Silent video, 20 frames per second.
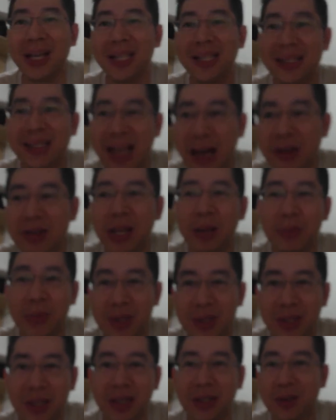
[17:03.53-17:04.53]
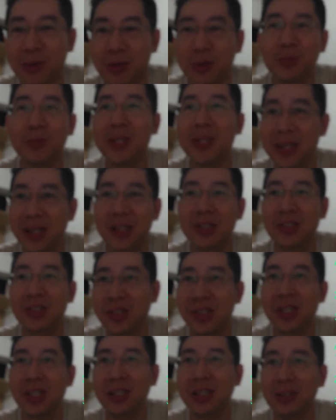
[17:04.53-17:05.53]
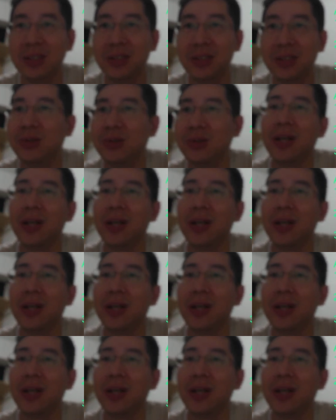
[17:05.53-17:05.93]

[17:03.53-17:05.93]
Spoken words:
sounds like Berserk would be such a skill to